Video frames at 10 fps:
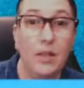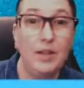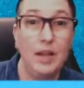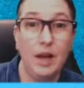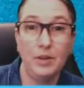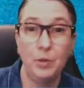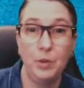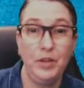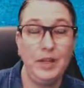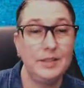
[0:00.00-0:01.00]
The other
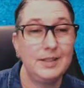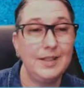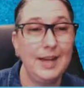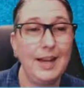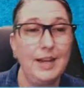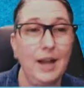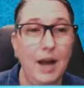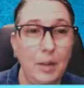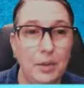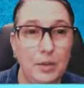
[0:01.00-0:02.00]
cool thing is that I can
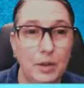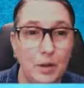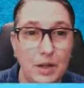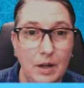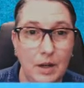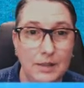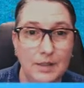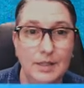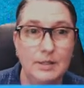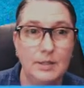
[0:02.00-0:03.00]
upload
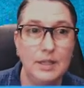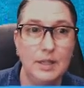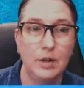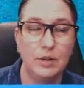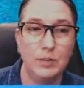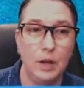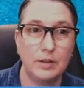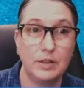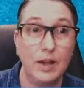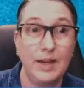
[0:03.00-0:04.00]
content here as
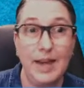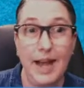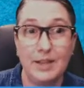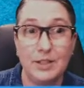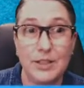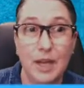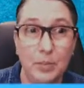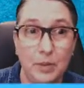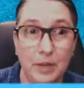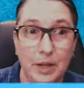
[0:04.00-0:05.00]
well. So I can actually
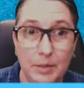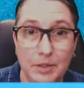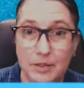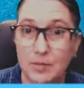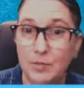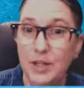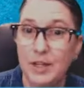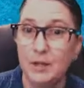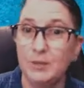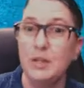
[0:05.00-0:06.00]
upload images and
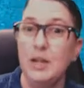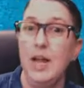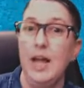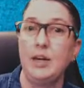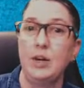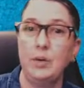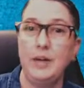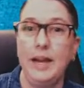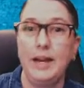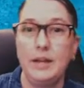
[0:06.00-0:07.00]
videos and
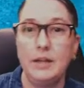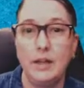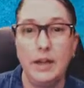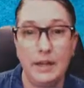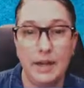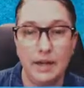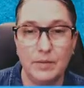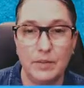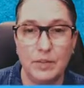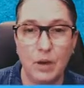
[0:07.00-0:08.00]
create in
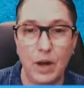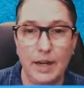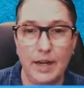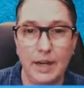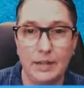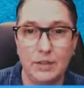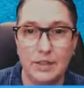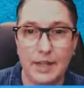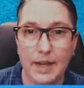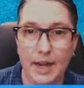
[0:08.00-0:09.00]
Canva. So I can
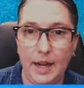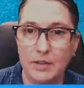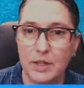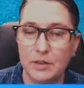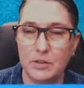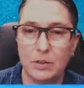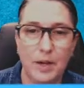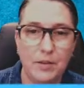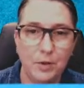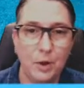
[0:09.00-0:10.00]
actually say, hey, I've got this
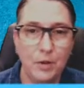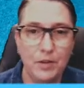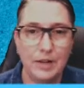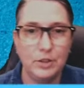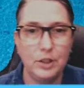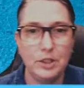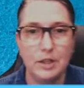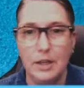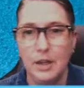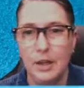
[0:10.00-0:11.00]
great photo that I took.